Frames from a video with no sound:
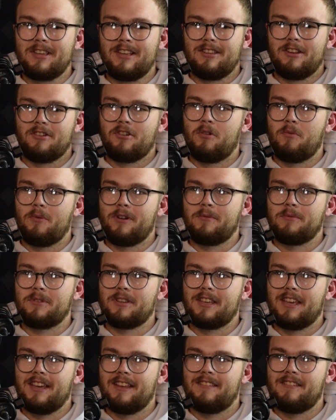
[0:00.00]
sets I got when I was
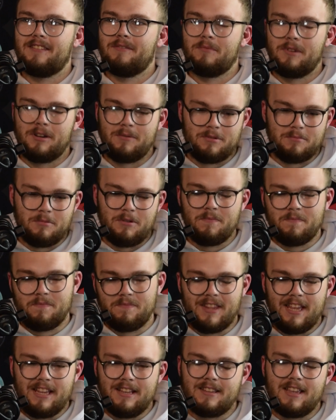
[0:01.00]
a kid, and when I was about
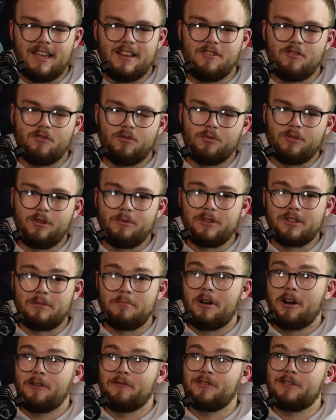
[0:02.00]
nine, ten year old, there was a
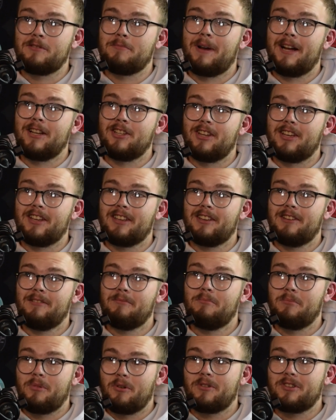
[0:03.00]
Marvin's Magic
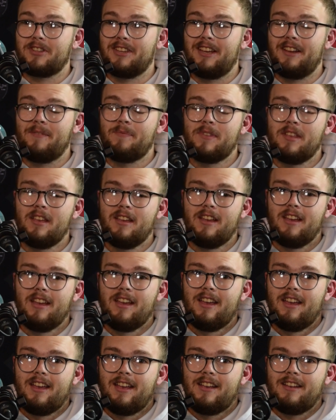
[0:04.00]
box set.
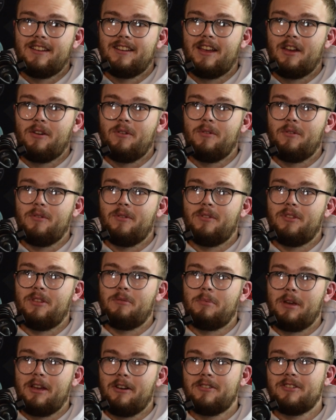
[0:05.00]
Now,
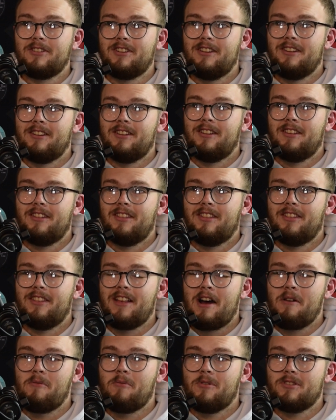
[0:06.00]
the person
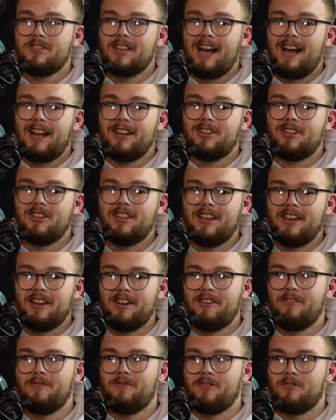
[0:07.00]
that was actually
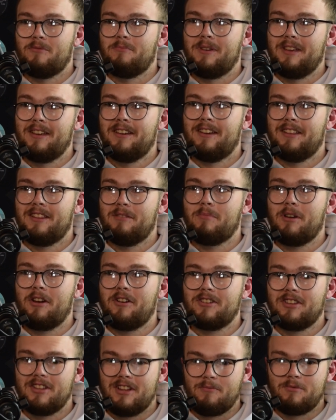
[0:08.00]
interviewing me, and the
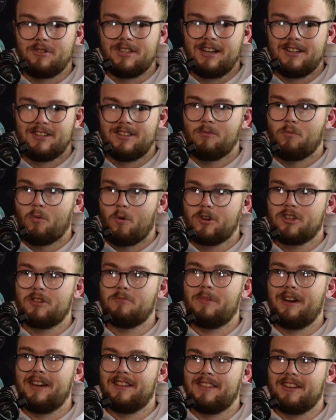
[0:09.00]
person that was actually
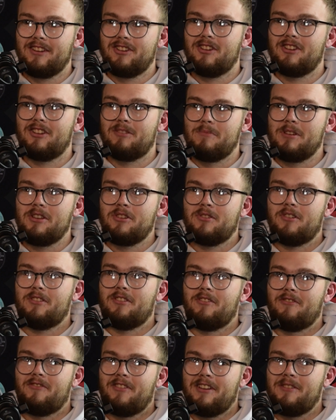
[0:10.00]
watching my audition to make sure I
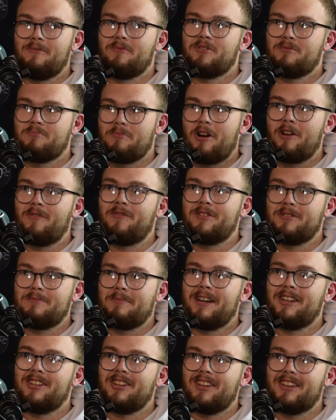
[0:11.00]
done it right, was Marvin's
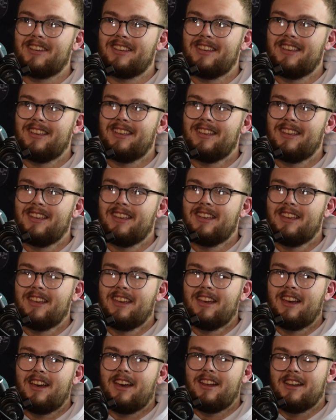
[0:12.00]
Magic. Right.
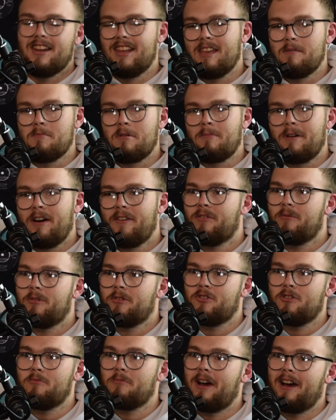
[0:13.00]
And he came up
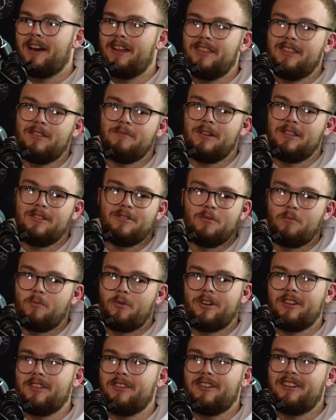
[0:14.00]
afterwards, shook my hand, he went, don't
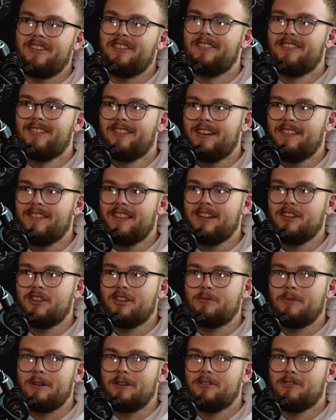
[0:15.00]
worry, you're in. And then
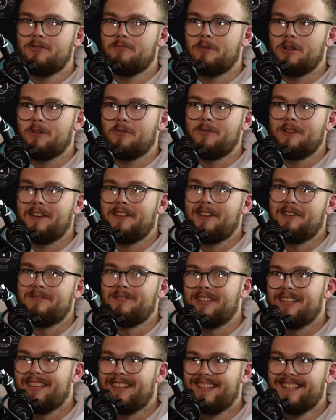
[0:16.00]
just went, shh, but don't tell
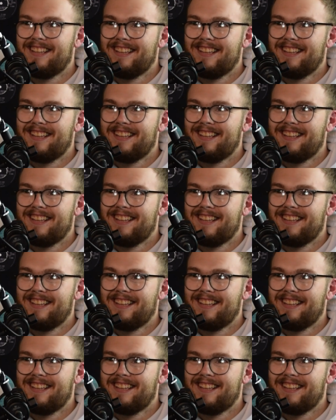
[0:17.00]
anybody.